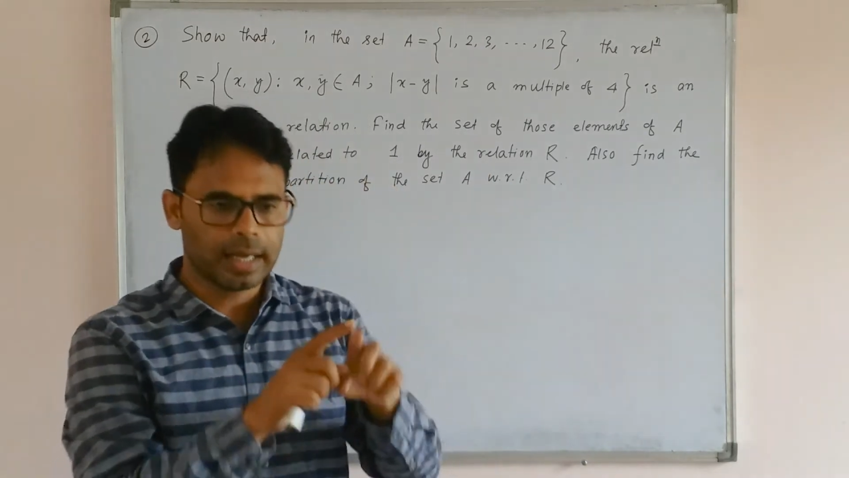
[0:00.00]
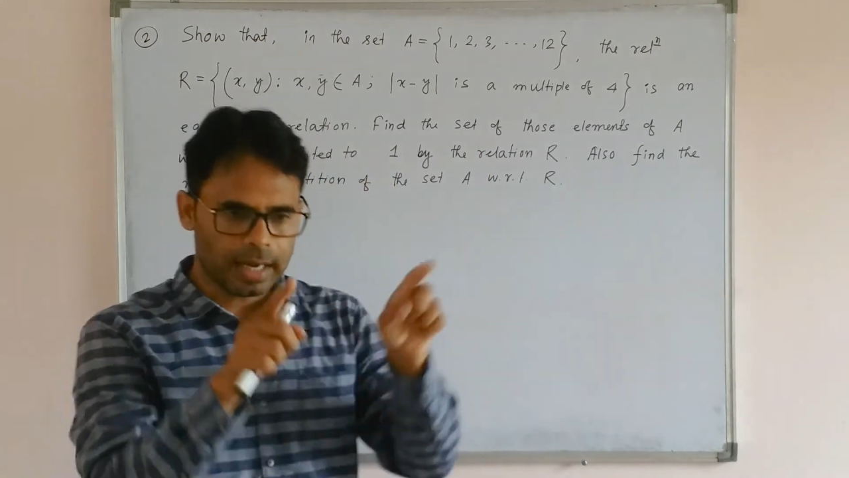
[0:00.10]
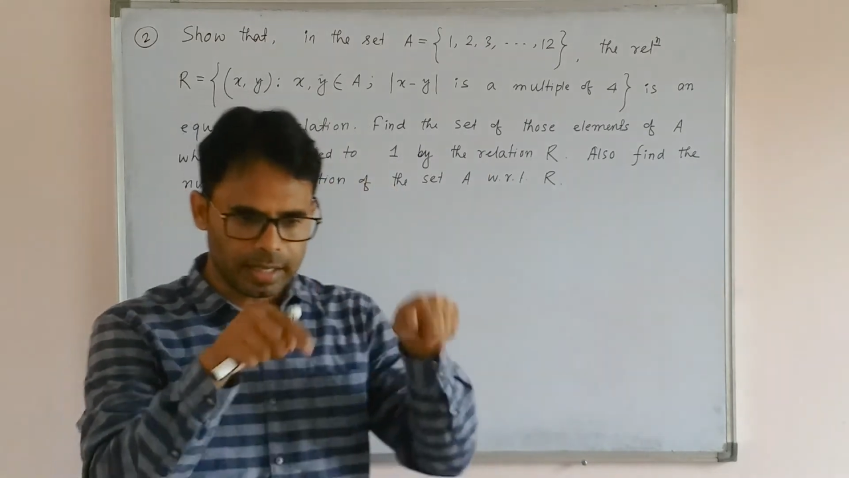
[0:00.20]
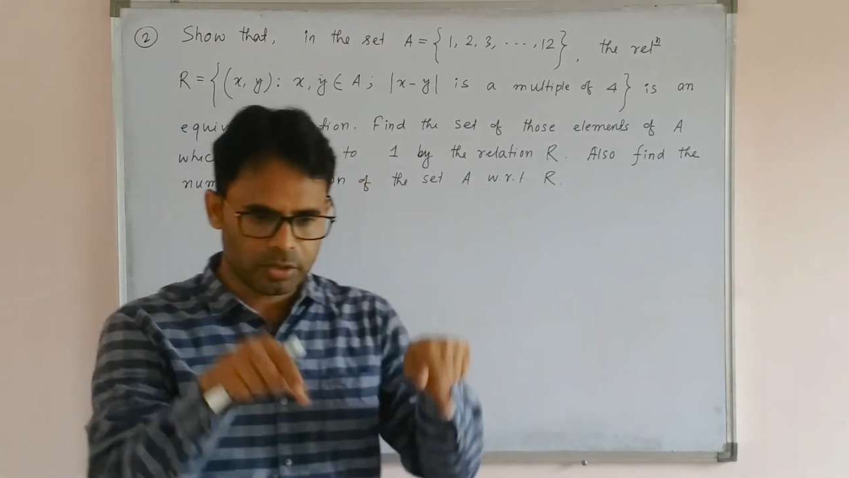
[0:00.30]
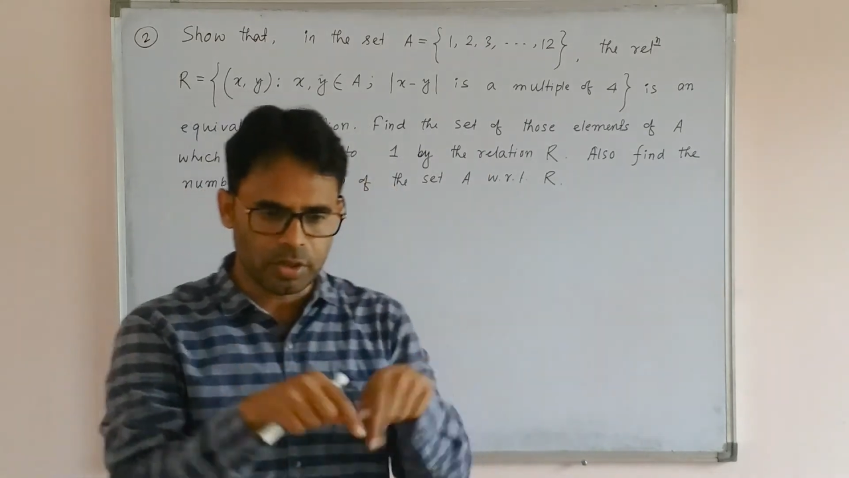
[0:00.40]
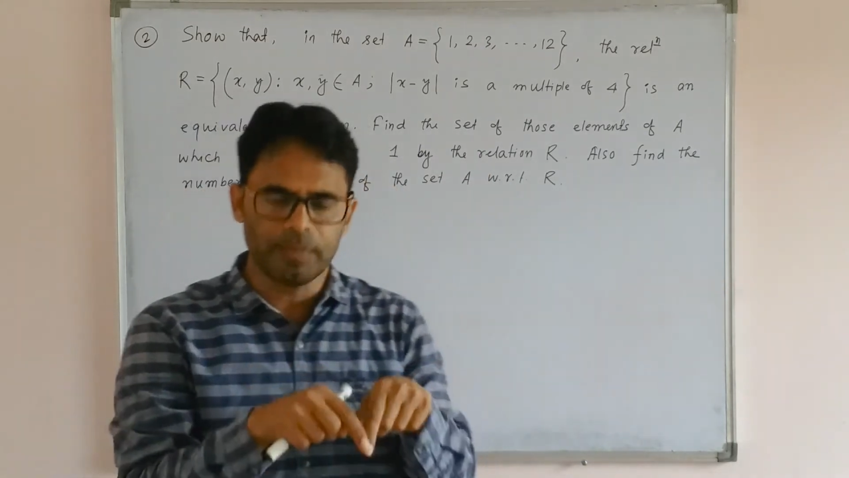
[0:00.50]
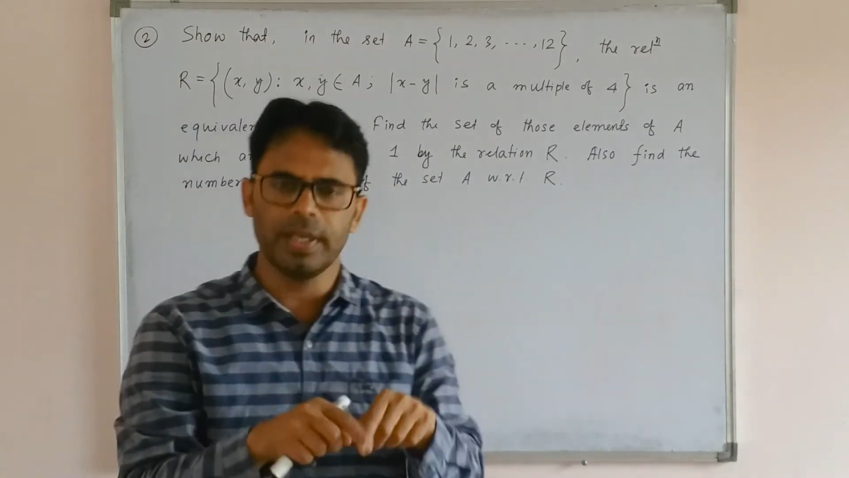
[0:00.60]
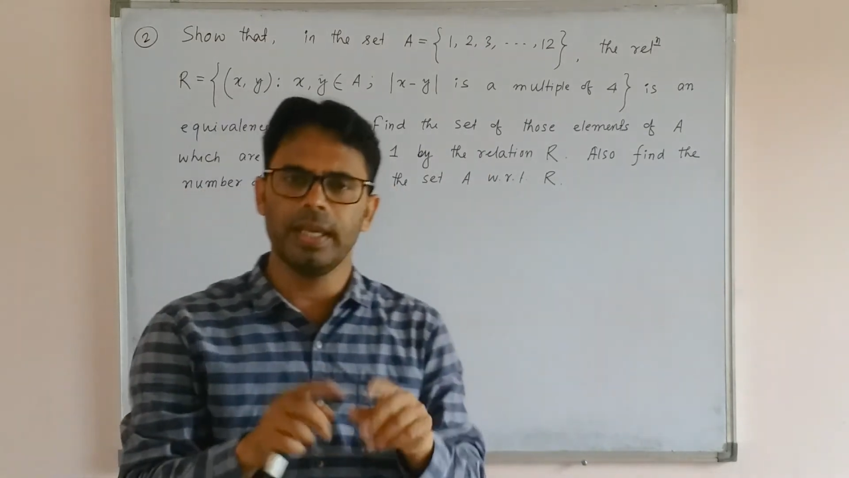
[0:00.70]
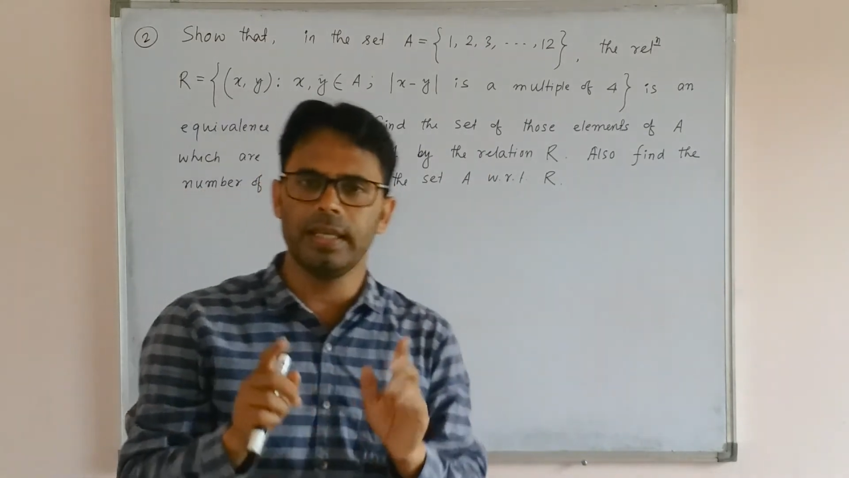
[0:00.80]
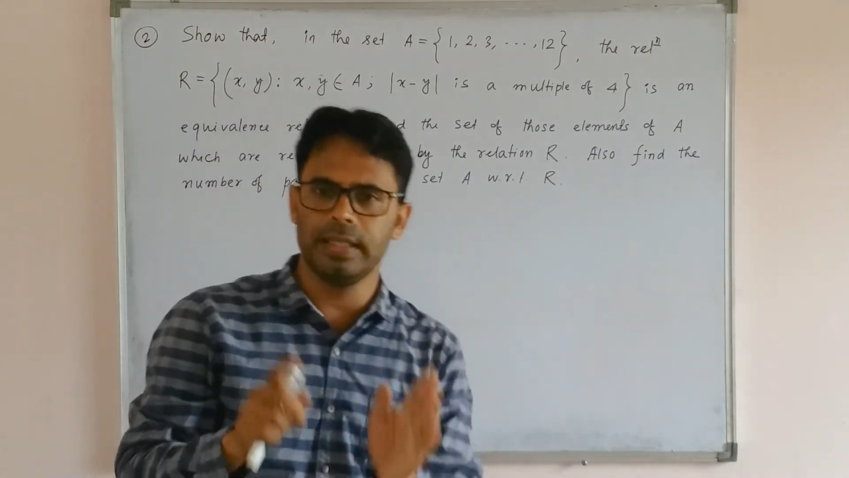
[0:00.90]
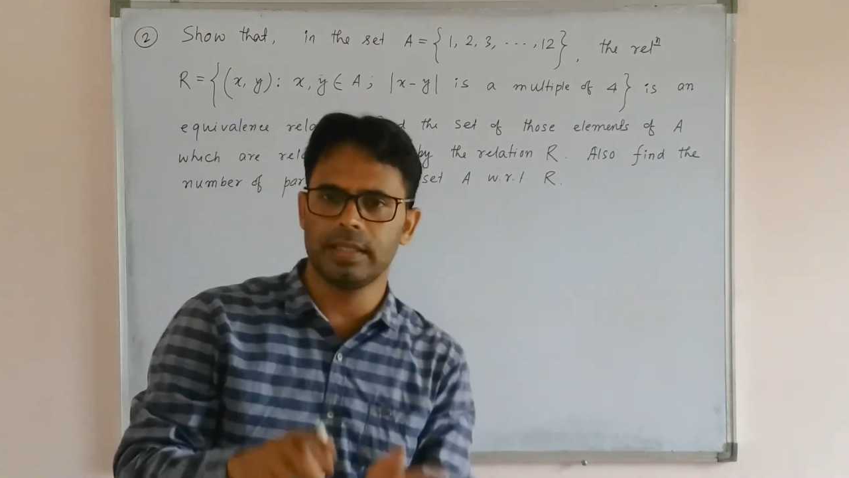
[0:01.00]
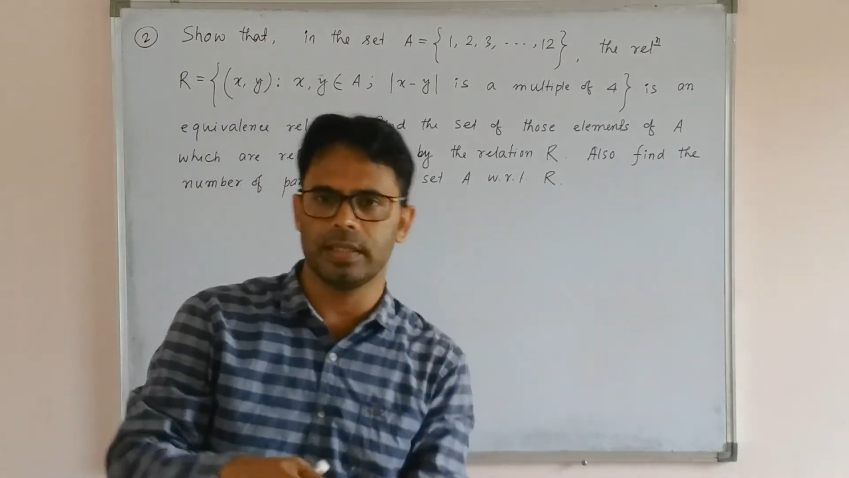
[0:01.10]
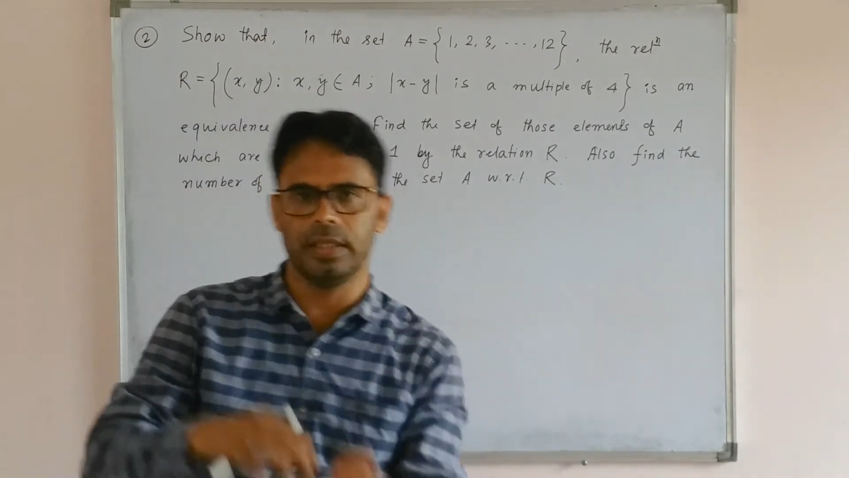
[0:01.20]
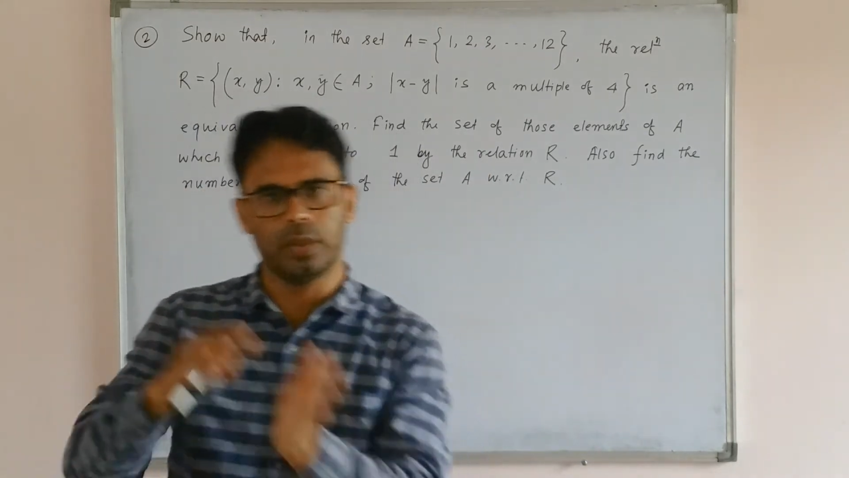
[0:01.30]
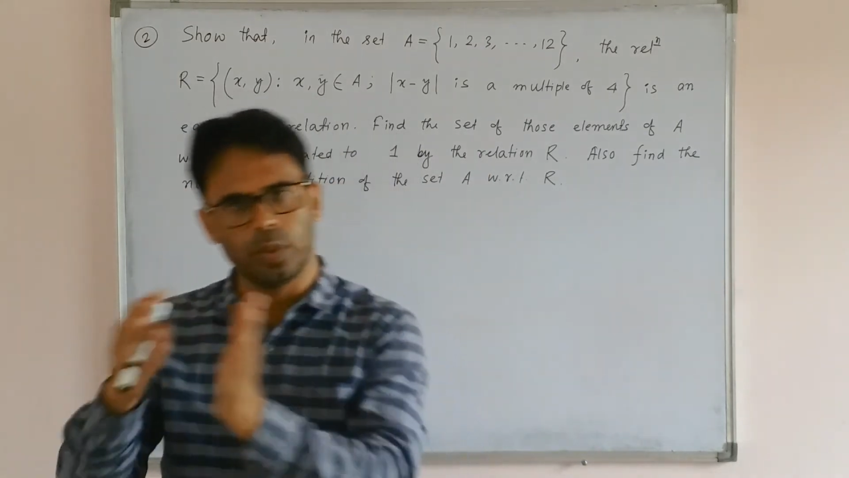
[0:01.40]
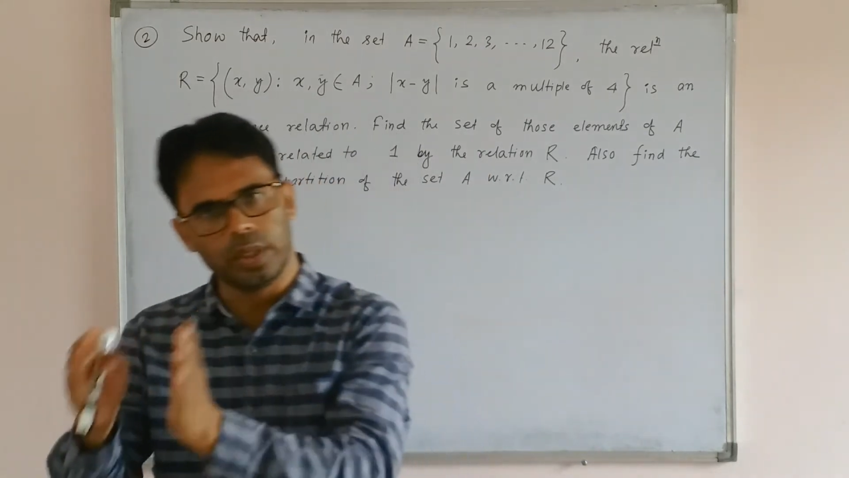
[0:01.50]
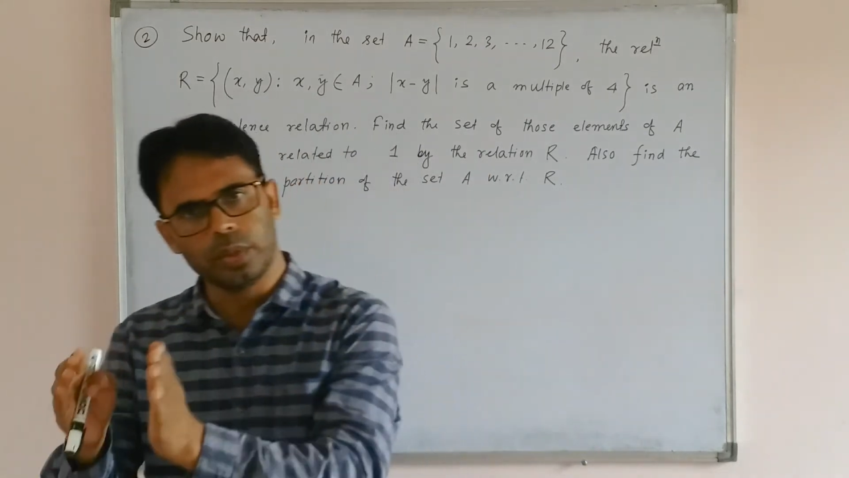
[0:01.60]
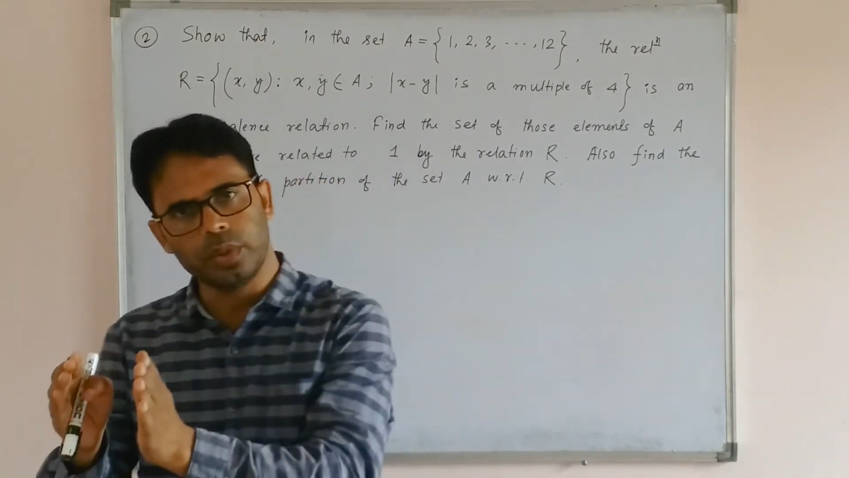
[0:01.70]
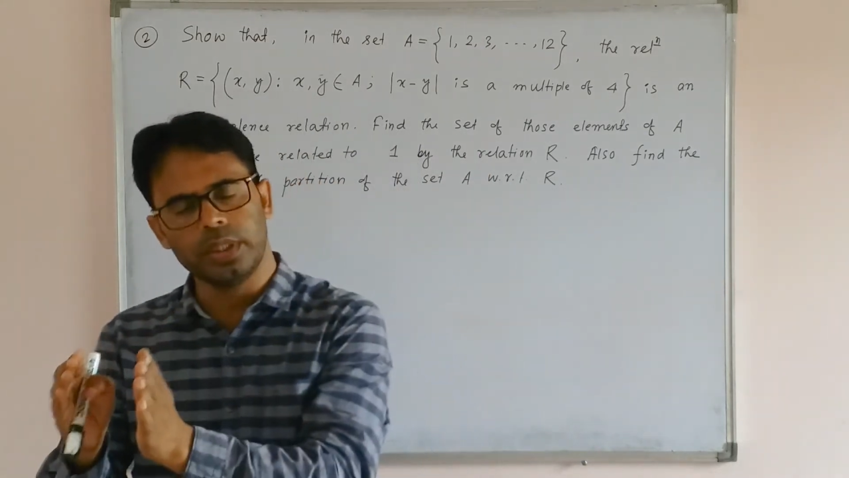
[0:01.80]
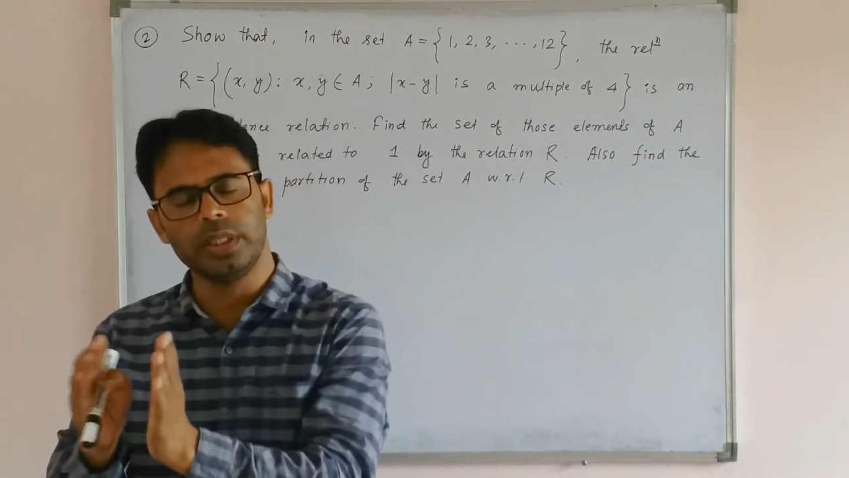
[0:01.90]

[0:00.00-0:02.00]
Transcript: class of A is equal to